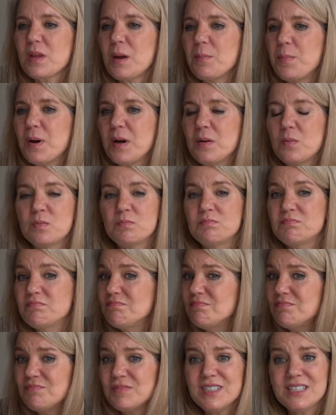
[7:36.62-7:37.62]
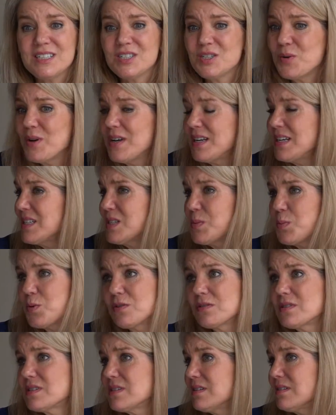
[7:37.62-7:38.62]
but didn't do any
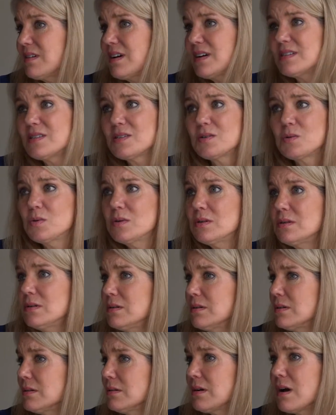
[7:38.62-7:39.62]
sports in high school or